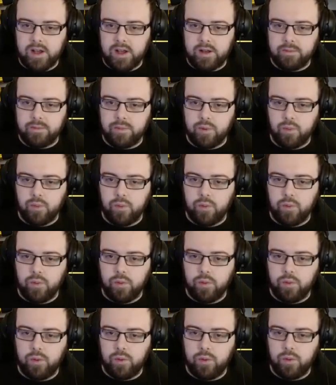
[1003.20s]

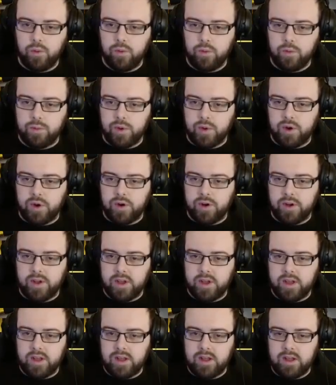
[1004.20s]

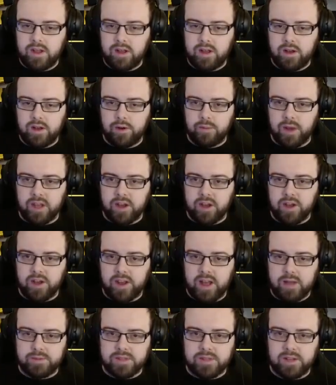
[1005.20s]
Boy, oh my
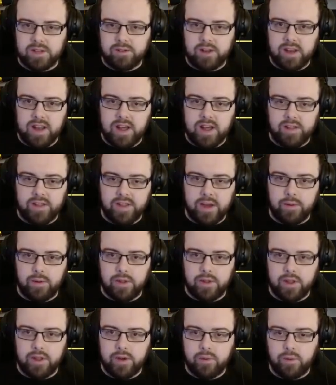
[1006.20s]
god, absolutely nailed
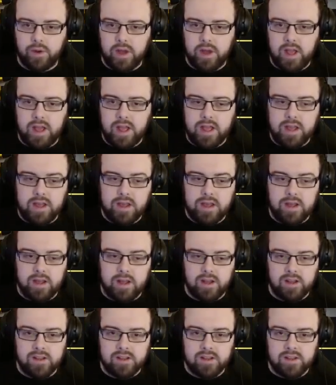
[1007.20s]
that one though.
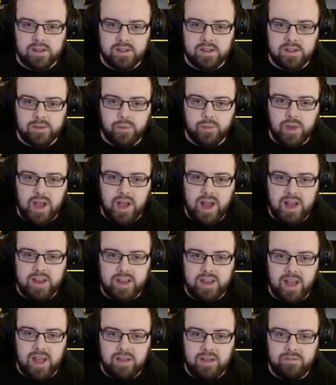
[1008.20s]
Hey, we
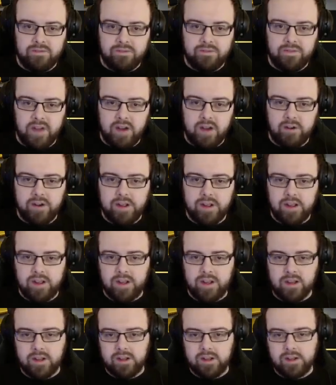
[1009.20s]
had a
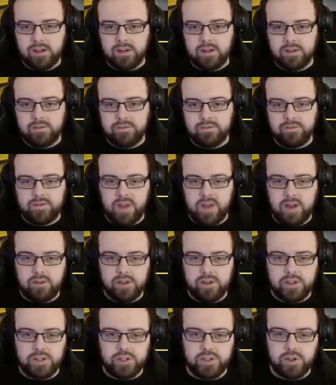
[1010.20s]
very,
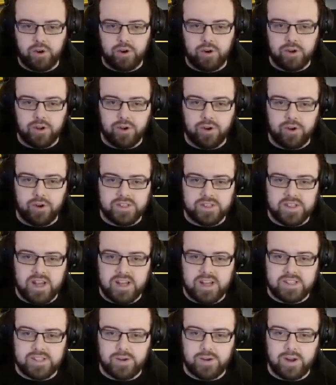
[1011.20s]
very short
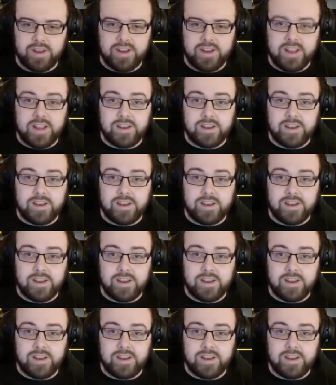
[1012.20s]
course there, so